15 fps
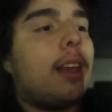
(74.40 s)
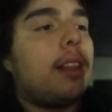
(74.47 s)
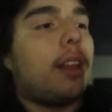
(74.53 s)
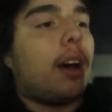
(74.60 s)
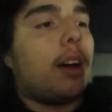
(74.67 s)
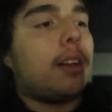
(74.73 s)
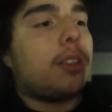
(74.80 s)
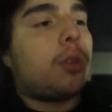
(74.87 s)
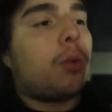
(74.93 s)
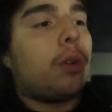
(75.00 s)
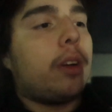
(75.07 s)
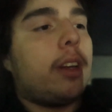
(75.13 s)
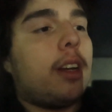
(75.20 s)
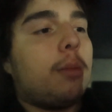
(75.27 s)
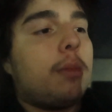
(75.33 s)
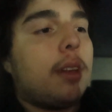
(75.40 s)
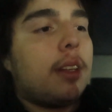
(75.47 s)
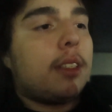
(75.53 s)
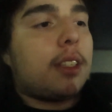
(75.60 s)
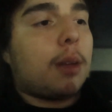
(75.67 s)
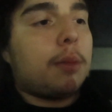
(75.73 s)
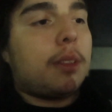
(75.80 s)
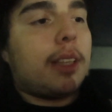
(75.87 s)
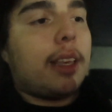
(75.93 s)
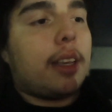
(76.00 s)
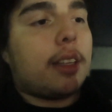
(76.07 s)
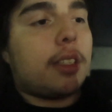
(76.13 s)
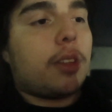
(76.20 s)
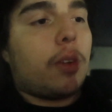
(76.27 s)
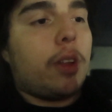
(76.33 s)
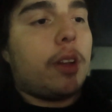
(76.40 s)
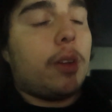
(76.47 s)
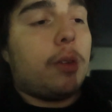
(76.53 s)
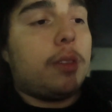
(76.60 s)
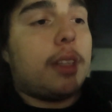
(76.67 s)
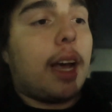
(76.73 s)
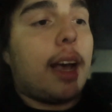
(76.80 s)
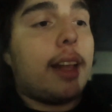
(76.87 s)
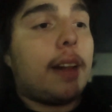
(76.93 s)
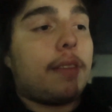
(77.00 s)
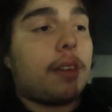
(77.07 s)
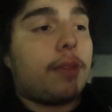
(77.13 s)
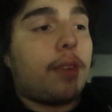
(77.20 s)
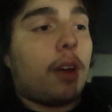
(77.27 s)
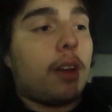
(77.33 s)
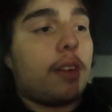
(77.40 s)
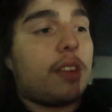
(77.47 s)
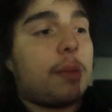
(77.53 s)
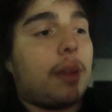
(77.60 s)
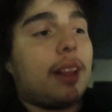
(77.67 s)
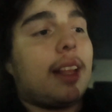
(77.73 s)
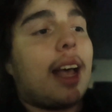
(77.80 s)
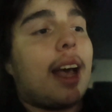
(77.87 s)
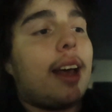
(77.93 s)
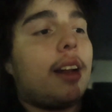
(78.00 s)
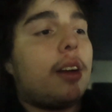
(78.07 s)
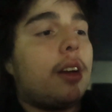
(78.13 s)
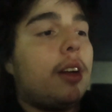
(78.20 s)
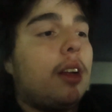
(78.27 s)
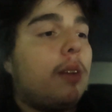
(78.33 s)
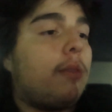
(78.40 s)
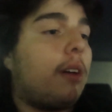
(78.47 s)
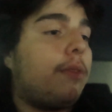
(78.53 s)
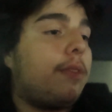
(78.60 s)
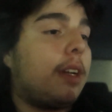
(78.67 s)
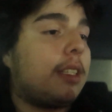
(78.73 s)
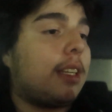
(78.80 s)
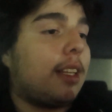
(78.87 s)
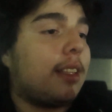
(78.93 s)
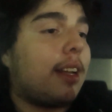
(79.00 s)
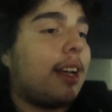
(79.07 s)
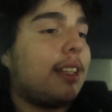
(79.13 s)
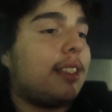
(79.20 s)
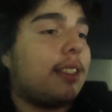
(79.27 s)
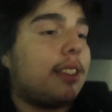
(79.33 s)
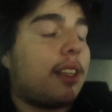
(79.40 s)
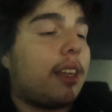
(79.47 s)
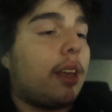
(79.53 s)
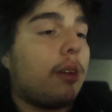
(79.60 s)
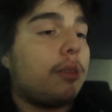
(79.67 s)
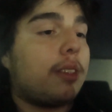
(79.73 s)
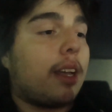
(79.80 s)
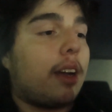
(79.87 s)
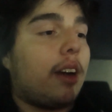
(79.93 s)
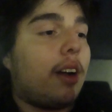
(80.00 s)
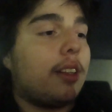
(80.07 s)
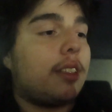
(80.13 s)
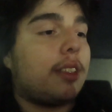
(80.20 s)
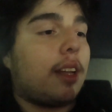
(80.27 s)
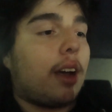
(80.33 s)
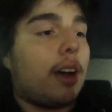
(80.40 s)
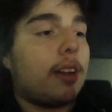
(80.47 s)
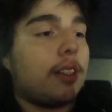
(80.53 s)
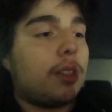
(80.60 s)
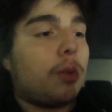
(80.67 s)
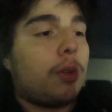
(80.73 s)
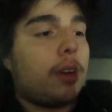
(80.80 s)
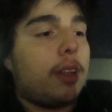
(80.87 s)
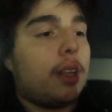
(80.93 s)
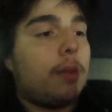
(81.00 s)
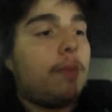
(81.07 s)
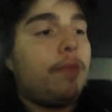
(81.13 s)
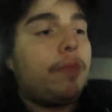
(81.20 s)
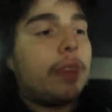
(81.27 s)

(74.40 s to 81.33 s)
The auditorium, some say a custodian who died after falling from a ladder while fixing lights is the ghost that haunts the auditorium.